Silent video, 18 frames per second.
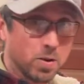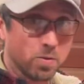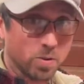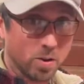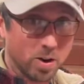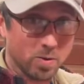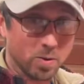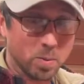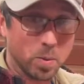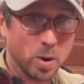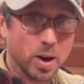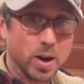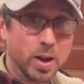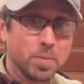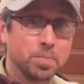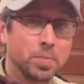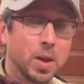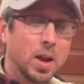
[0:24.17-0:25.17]
for
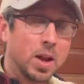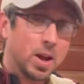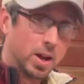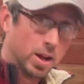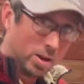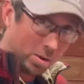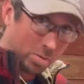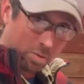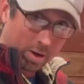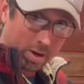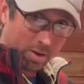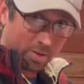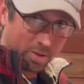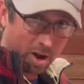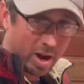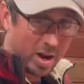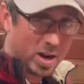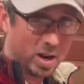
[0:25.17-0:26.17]
everybody, and then we
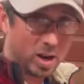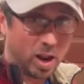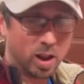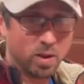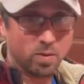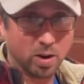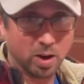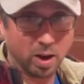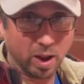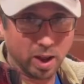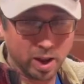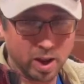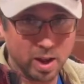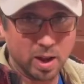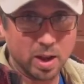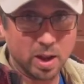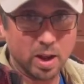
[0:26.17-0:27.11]
divide it evenly